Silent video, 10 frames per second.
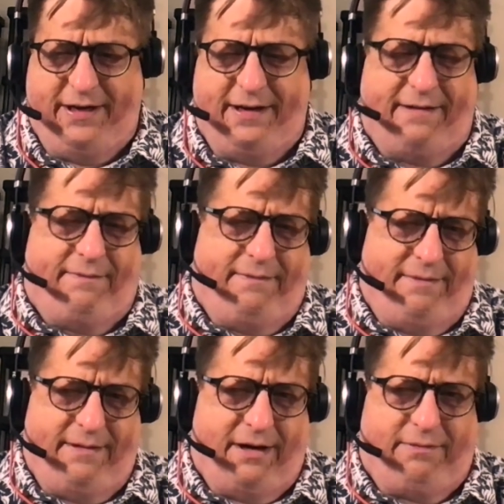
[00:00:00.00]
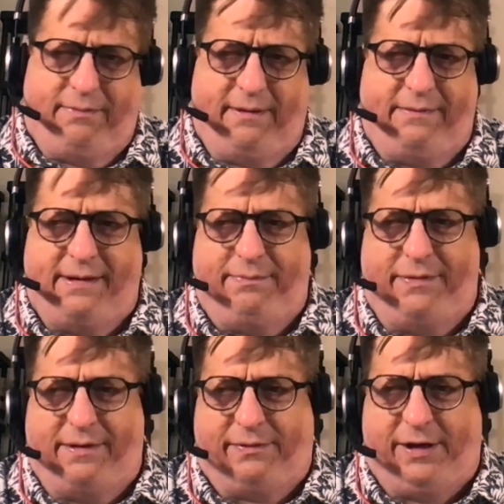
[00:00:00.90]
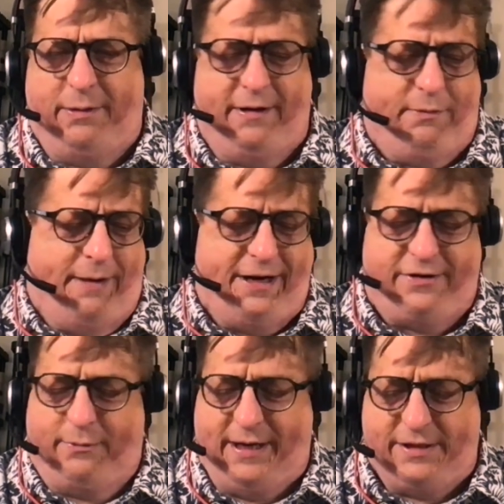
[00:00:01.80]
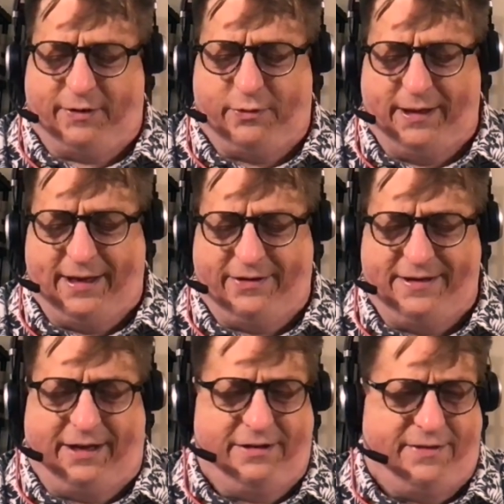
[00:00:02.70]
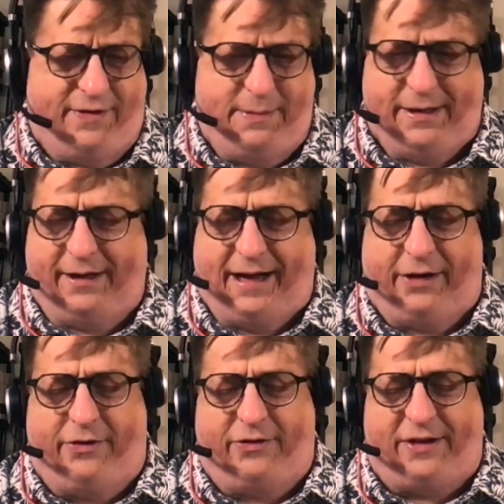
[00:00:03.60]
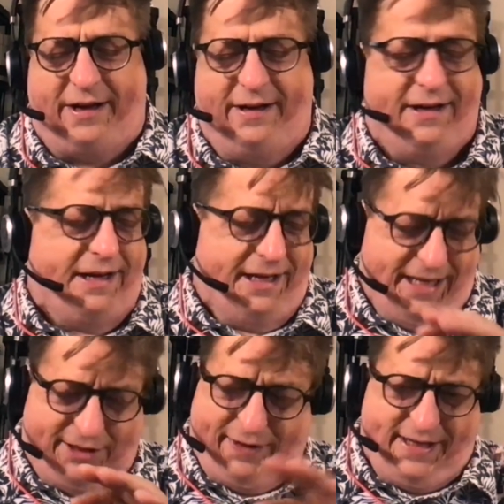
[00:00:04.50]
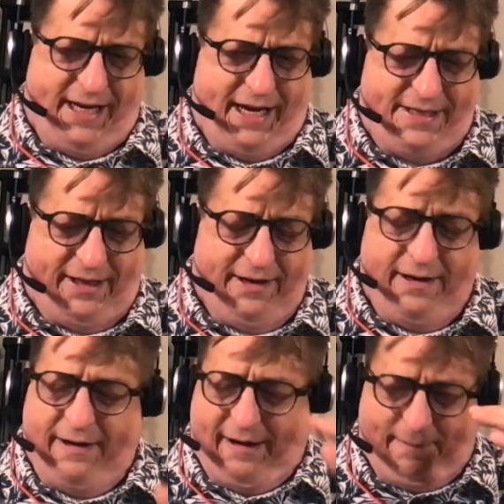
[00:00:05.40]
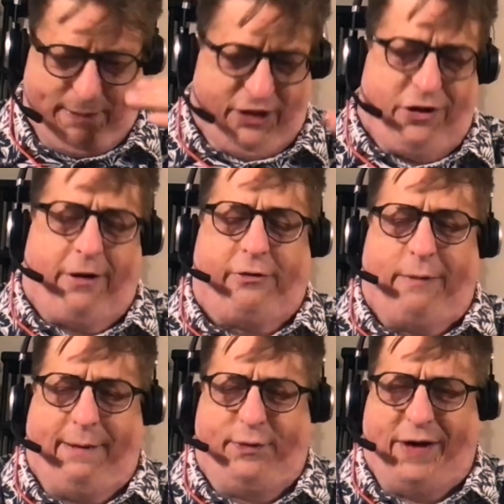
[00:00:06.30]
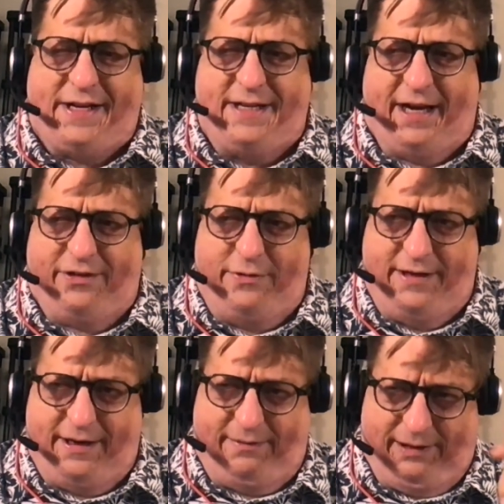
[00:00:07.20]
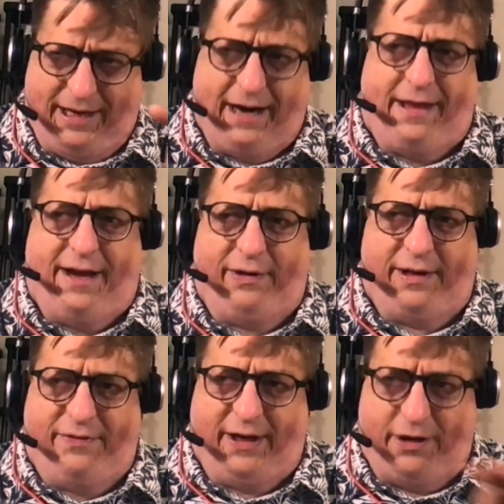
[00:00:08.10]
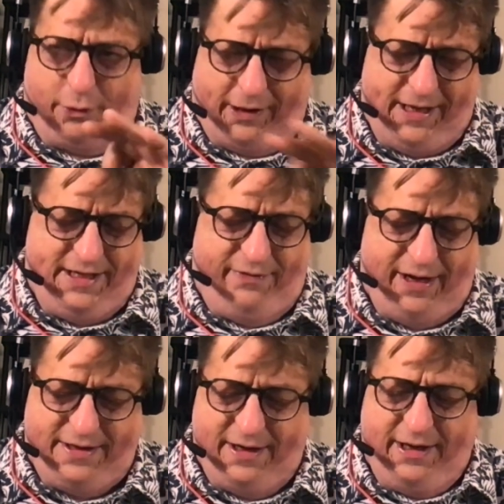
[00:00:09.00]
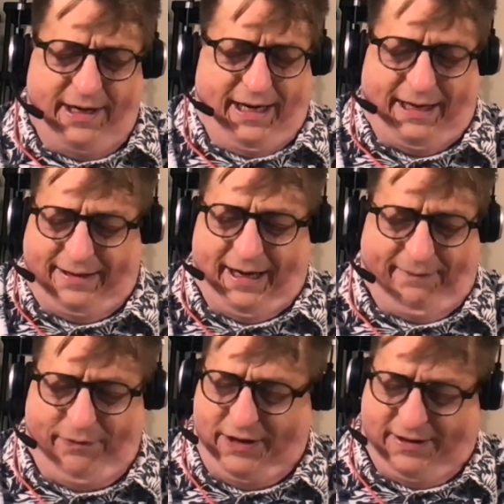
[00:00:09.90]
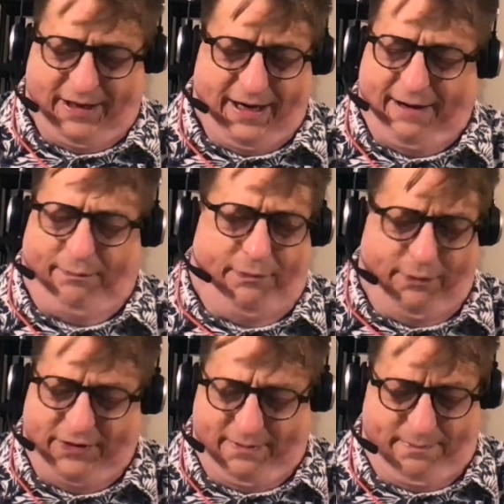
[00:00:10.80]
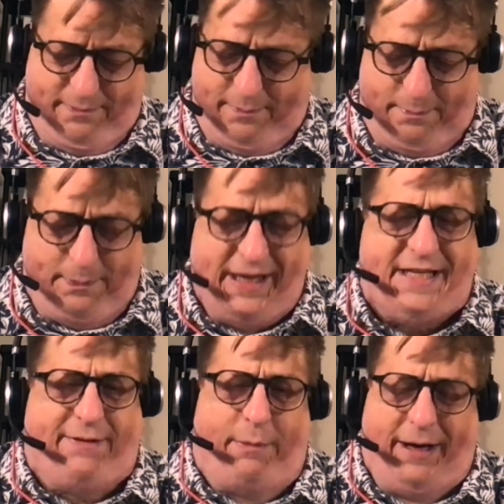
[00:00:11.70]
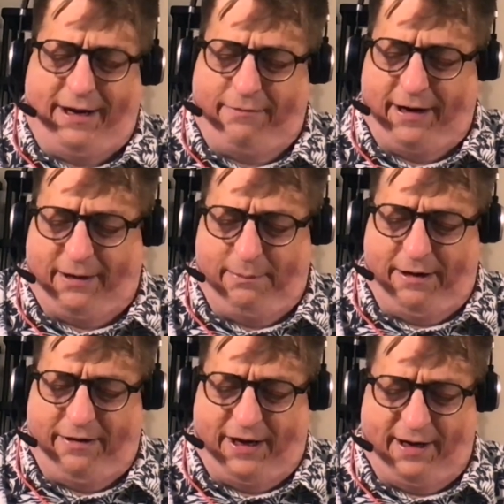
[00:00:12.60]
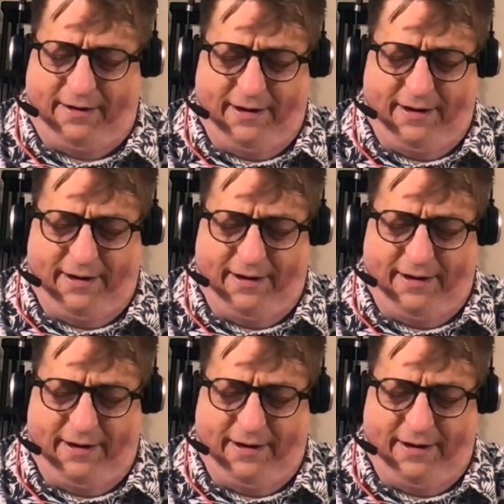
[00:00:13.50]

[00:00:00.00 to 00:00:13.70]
it. And, you know, the community managed to raise over $20,000 for the American Cancer Society. That's fantastic. Big shout out to Rob's Fat Stacks, who did a lot of the heavy lifting and organizing the event and, like, just kind of was a beast of a man running a marathon